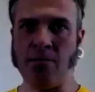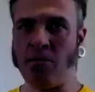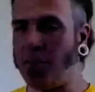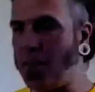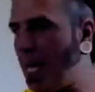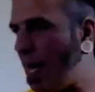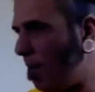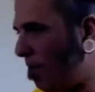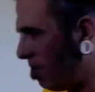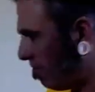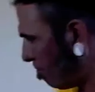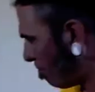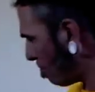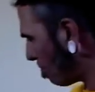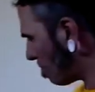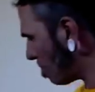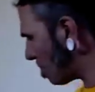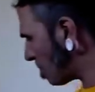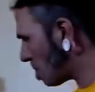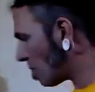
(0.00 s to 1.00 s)
Now,
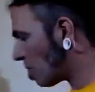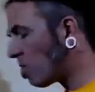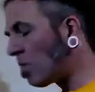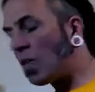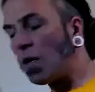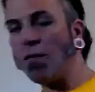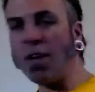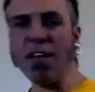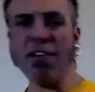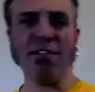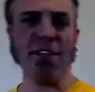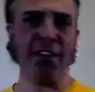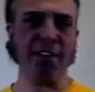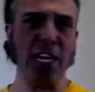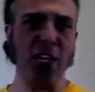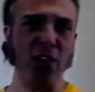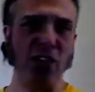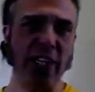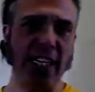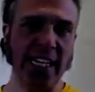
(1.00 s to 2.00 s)
we're very
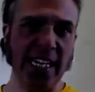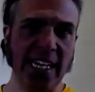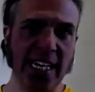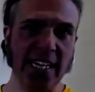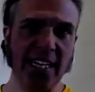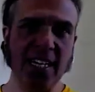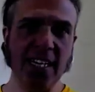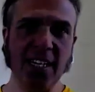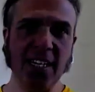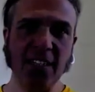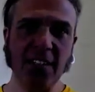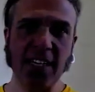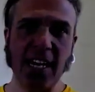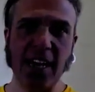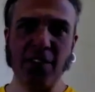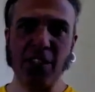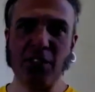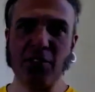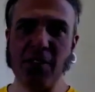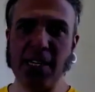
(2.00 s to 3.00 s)
lucky to have a
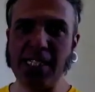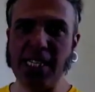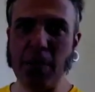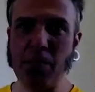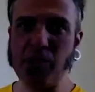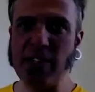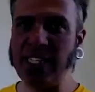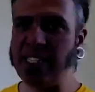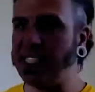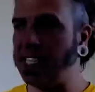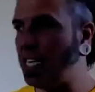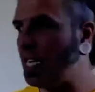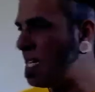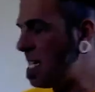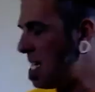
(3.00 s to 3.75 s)
3D printer.